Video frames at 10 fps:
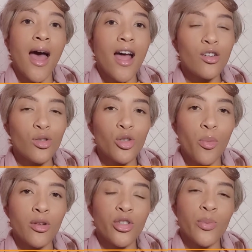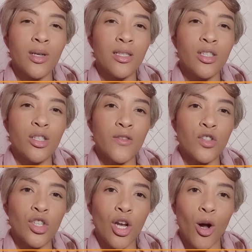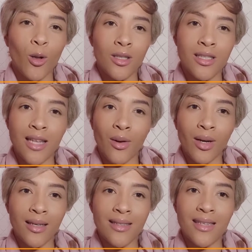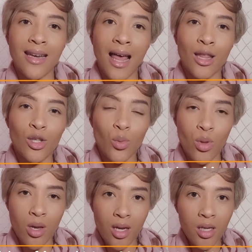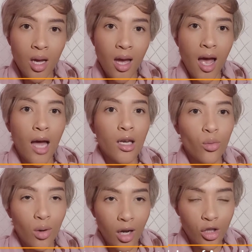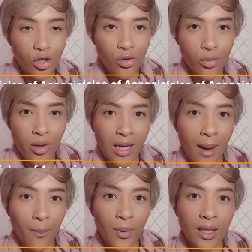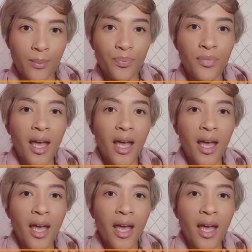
and responsibilities of shareholders, directors, and others within and in relation to the company,